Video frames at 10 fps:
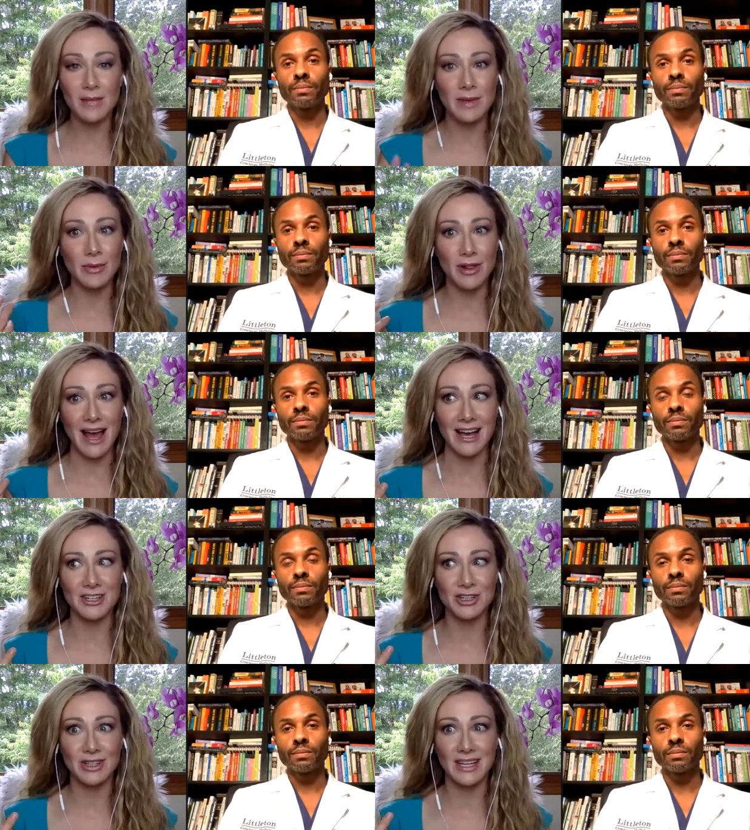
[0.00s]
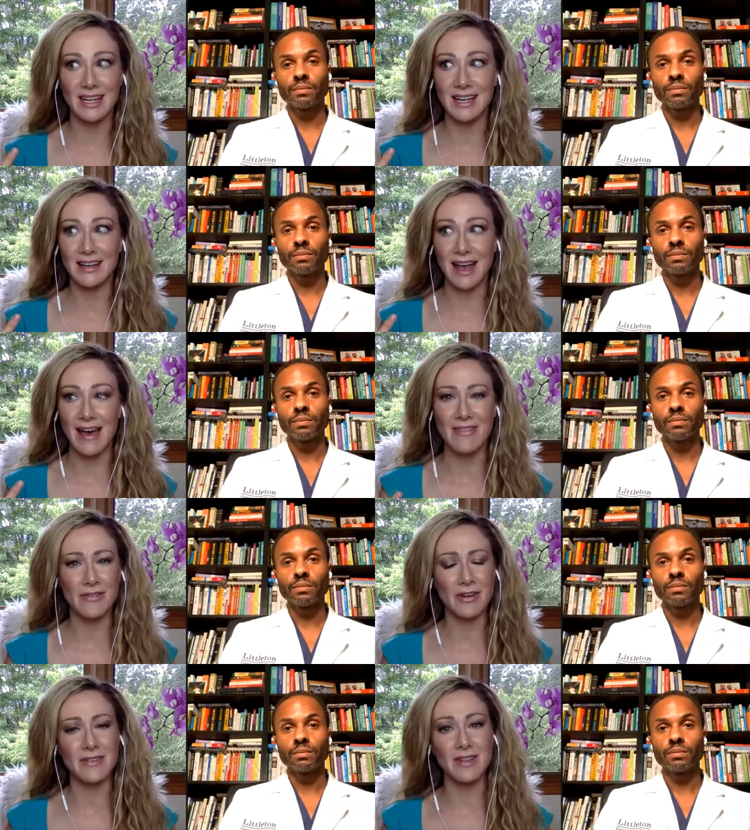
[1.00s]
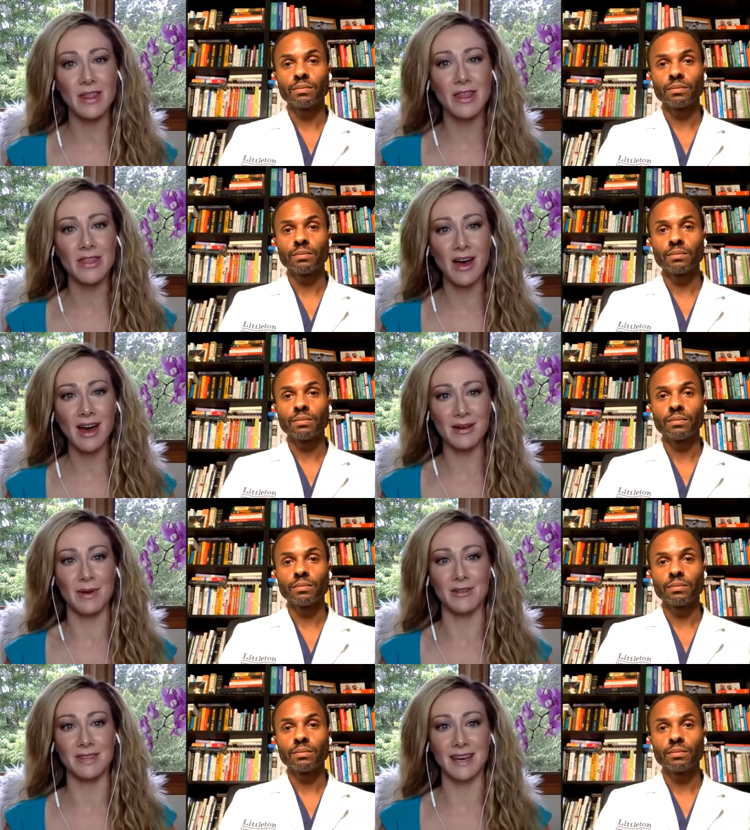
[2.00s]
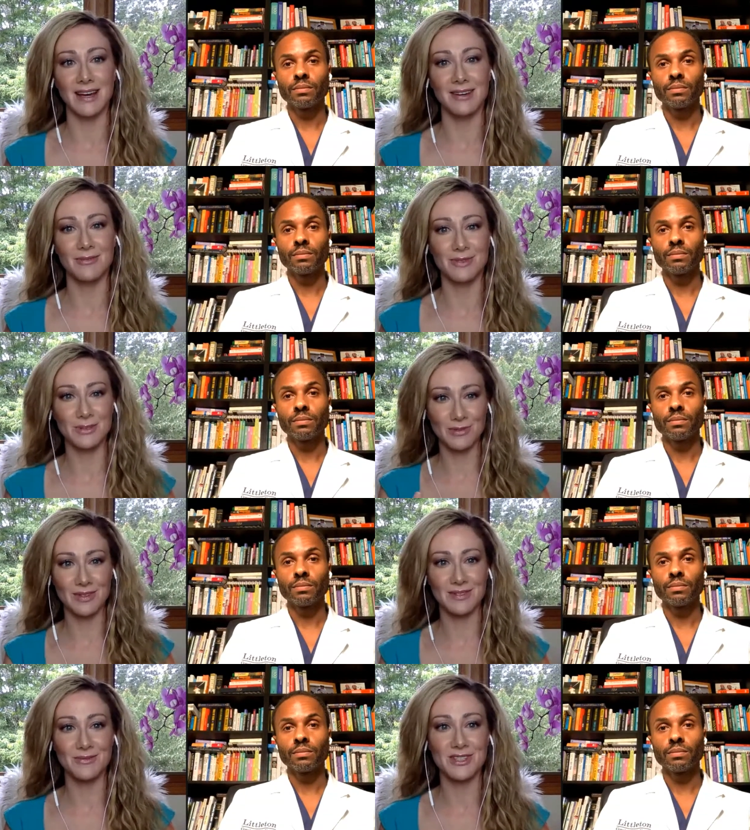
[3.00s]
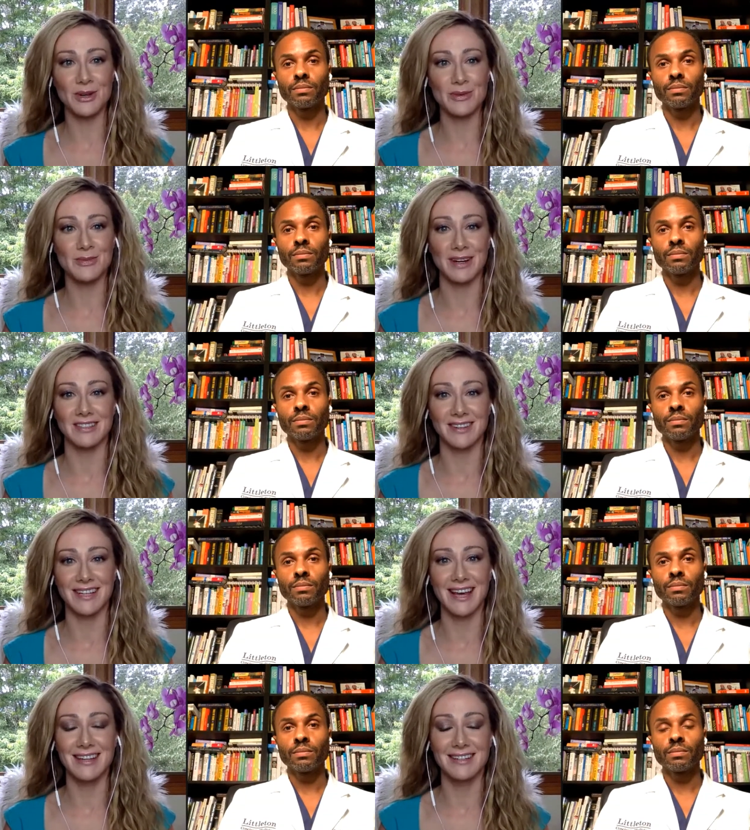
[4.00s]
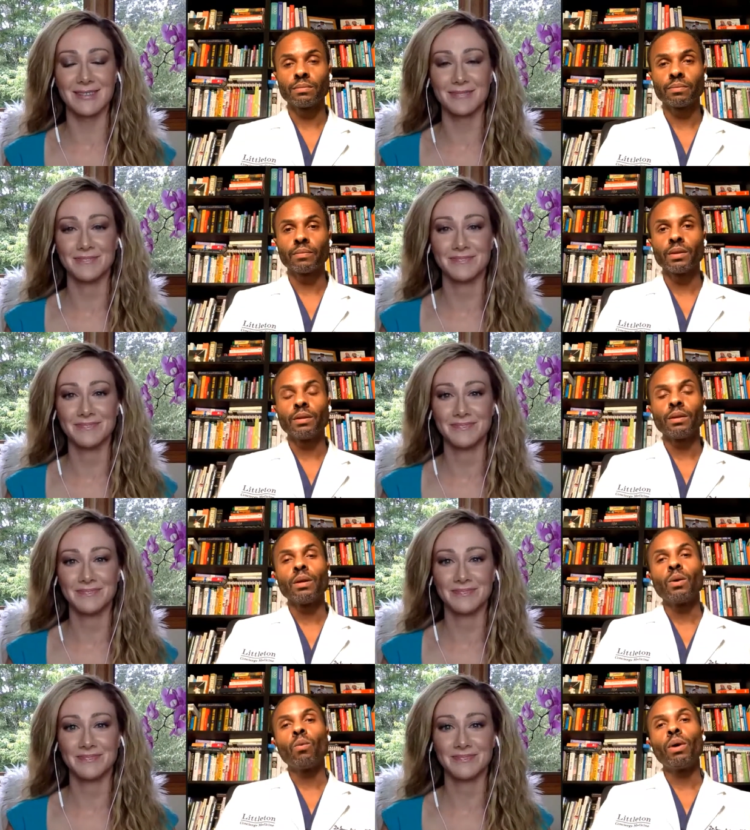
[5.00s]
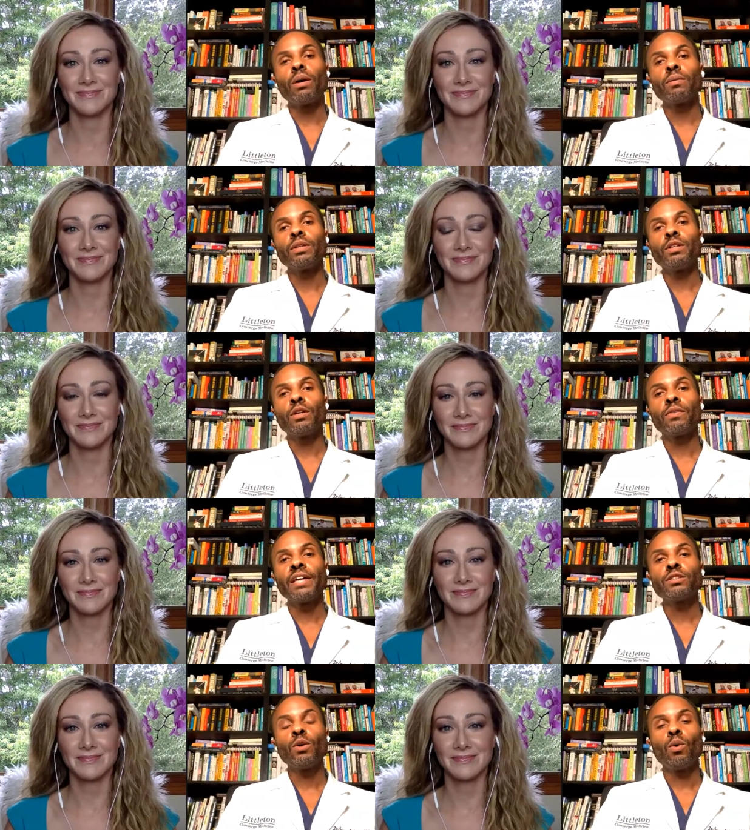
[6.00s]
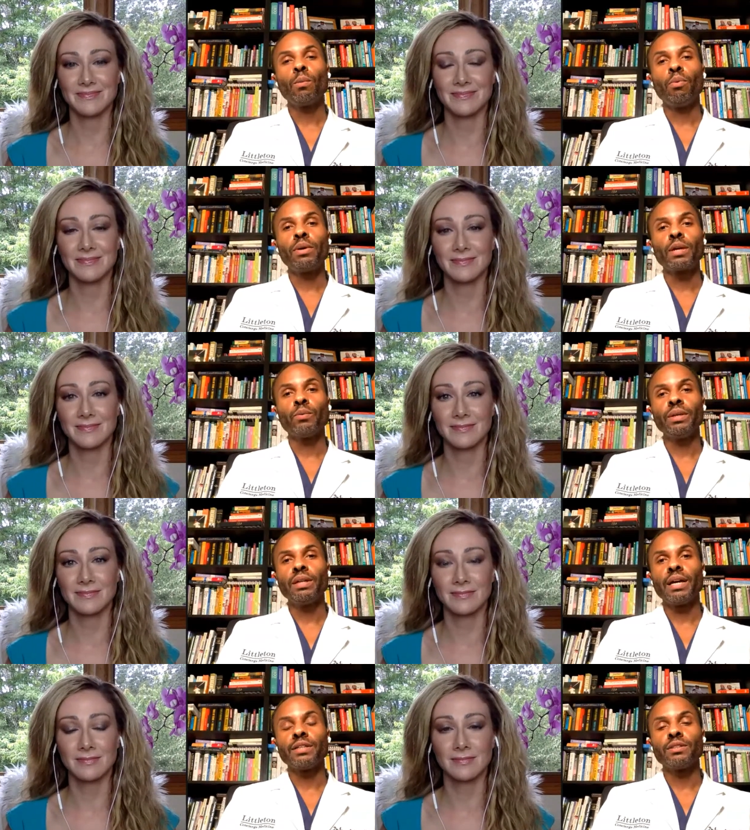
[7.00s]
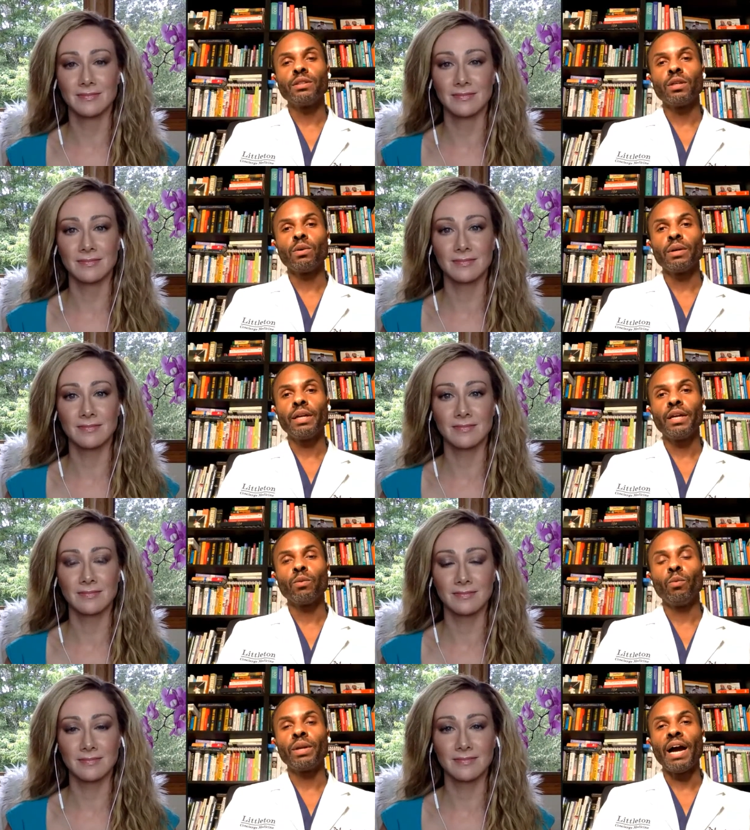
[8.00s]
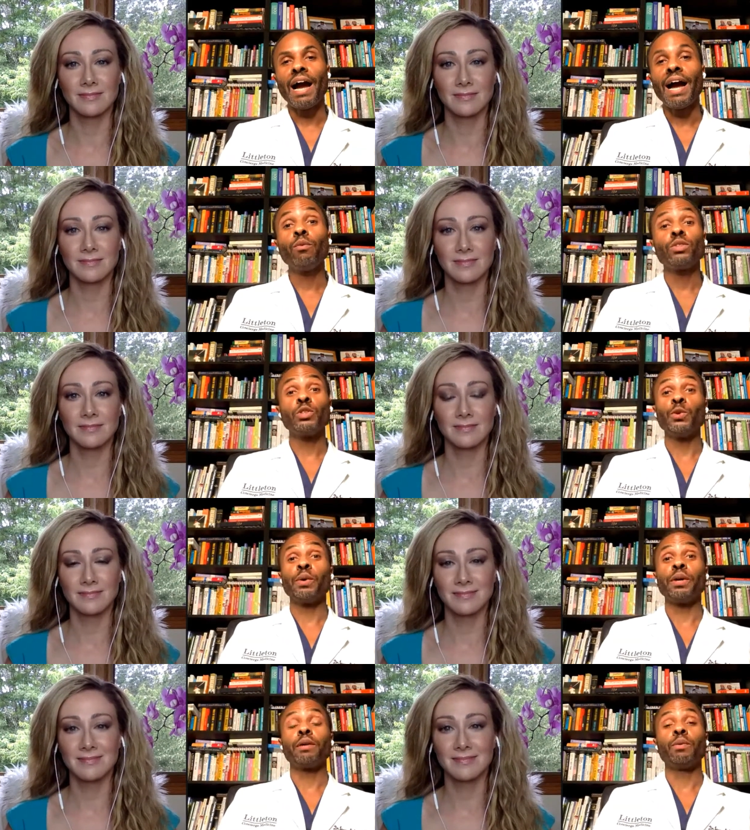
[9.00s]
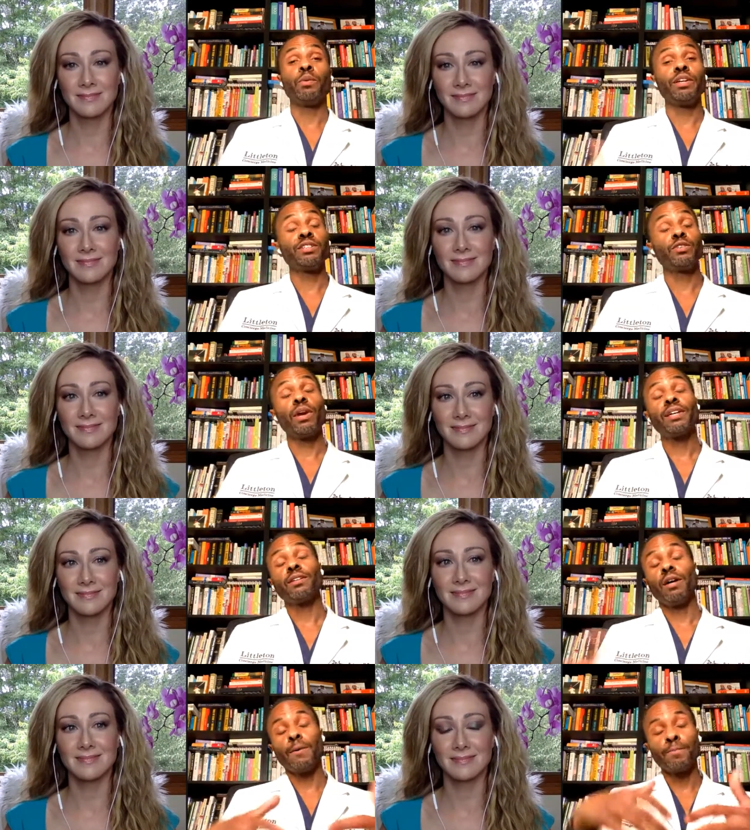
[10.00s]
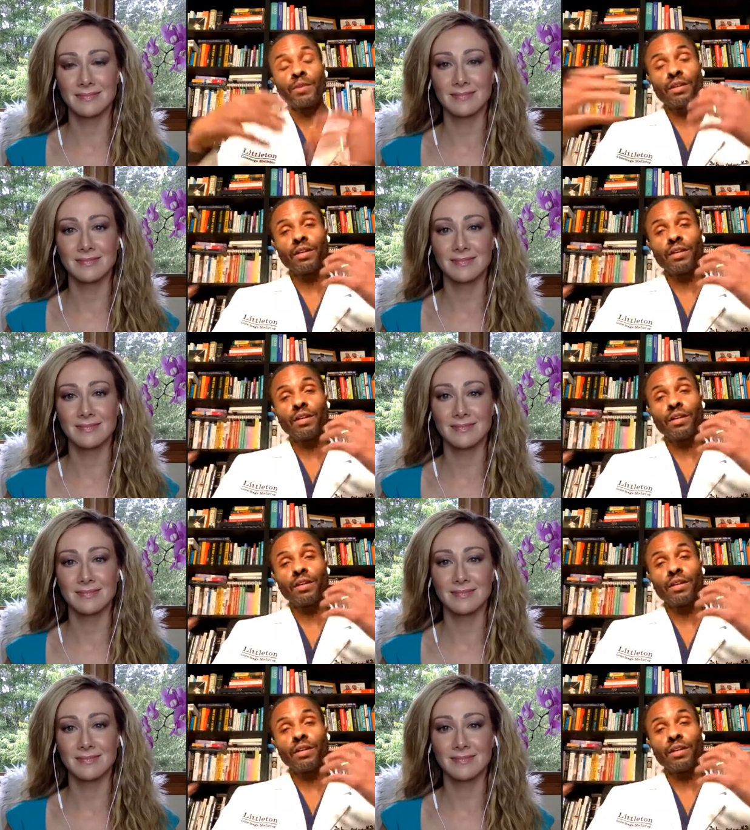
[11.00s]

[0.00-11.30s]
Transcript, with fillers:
Speaker 1: of people actually have ever even thought about that. What's what's what's your perspective on that?
Speaker 2: Well, you know, that's the whole point. I realized, you know, again, when I was doing when we contract um,